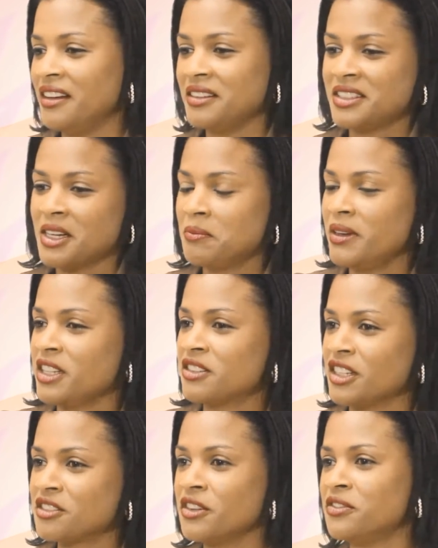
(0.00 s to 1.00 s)
to a place
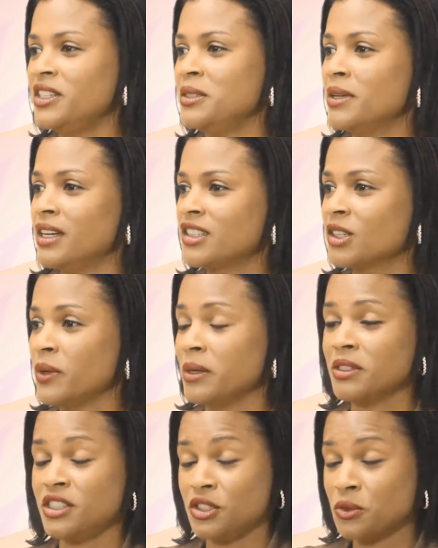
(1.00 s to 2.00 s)
that's 15 minutes away,
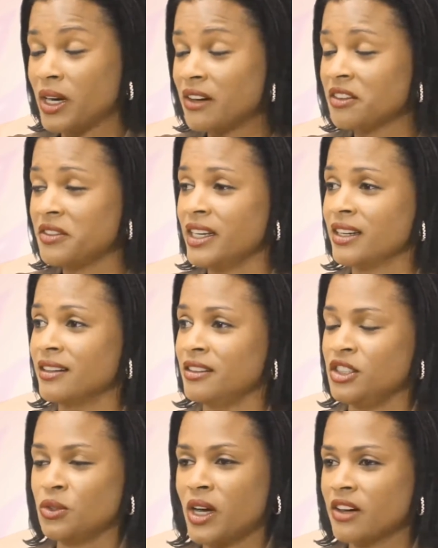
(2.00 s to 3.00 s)
but you don't have a vehicle,
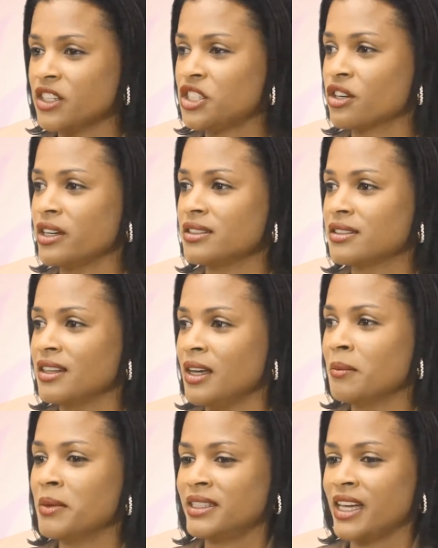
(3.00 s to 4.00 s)
you don't have a choice.
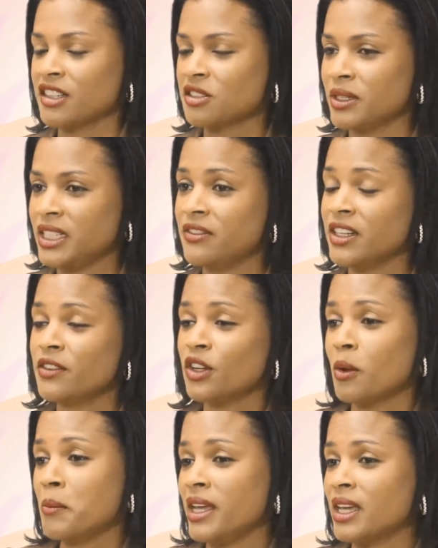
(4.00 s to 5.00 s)
But guess what? Even if you're
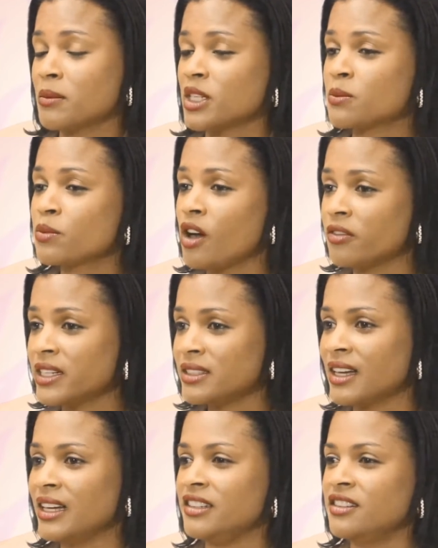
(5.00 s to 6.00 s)
not making much profit,
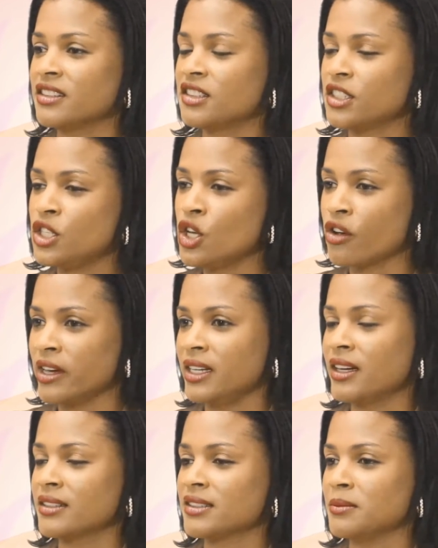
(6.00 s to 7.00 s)
at least you're securing the
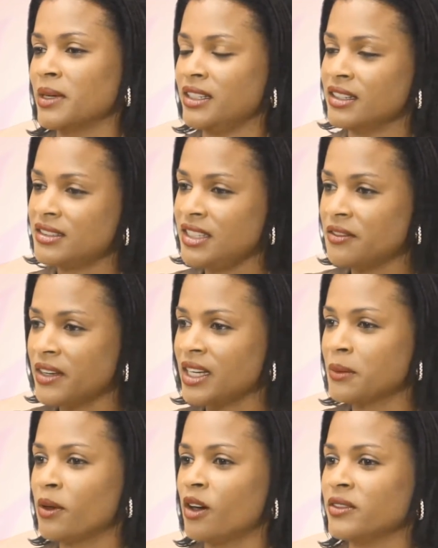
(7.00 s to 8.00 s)
customer and you're saving
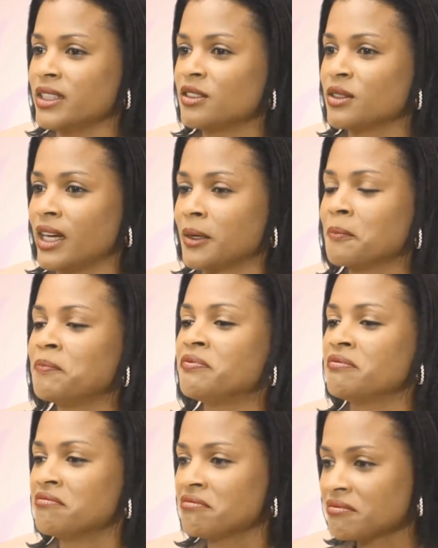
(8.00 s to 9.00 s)
your profit so that
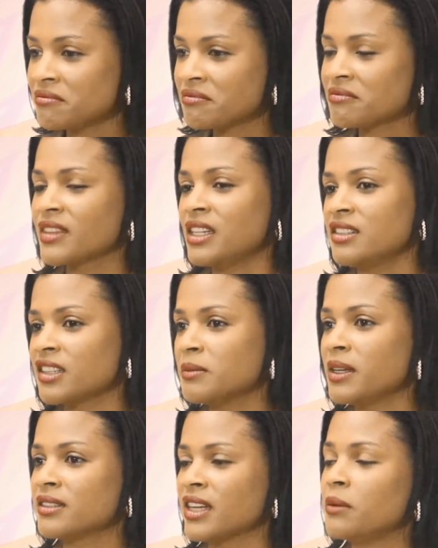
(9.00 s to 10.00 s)
in 6
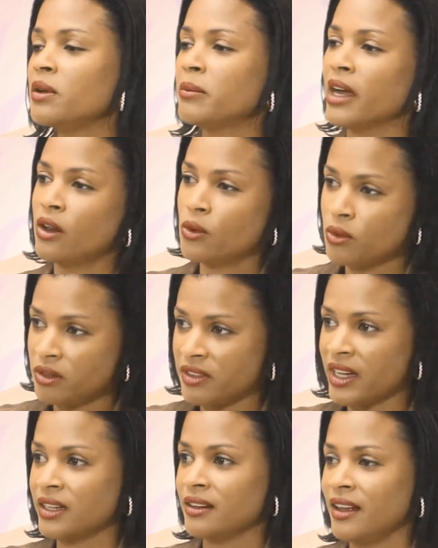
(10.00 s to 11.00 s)
months' time, you buy our own
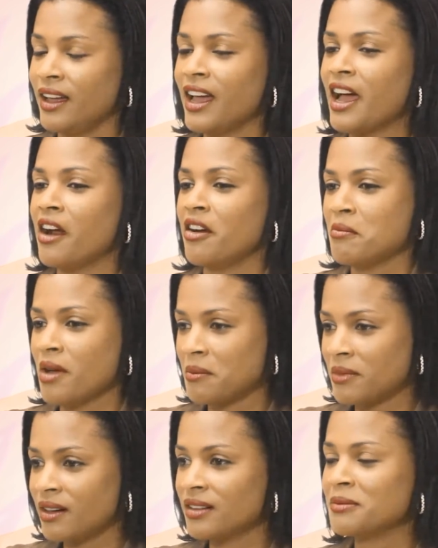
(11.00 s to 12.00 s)
van. I
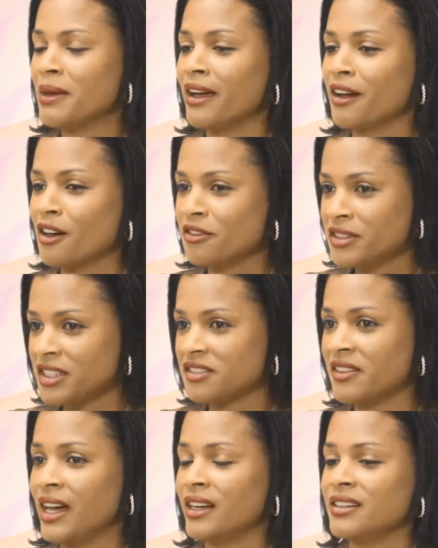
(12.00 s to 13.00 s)
remember us buying our first
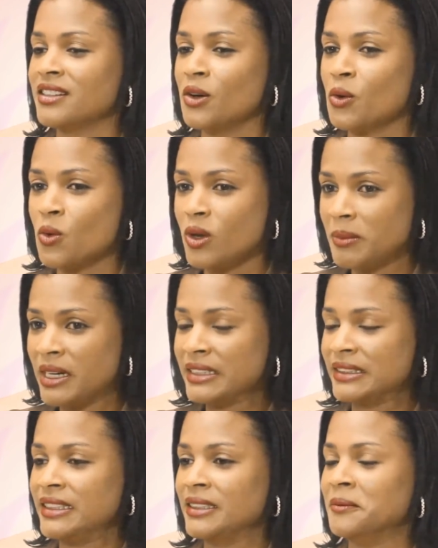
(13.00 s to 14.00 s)
van. It's an old
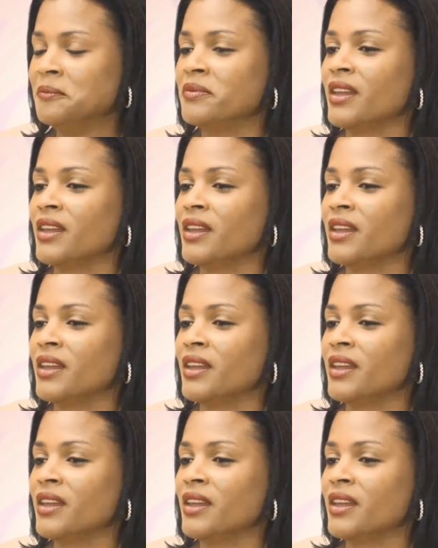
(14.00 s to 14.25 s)
Mazda.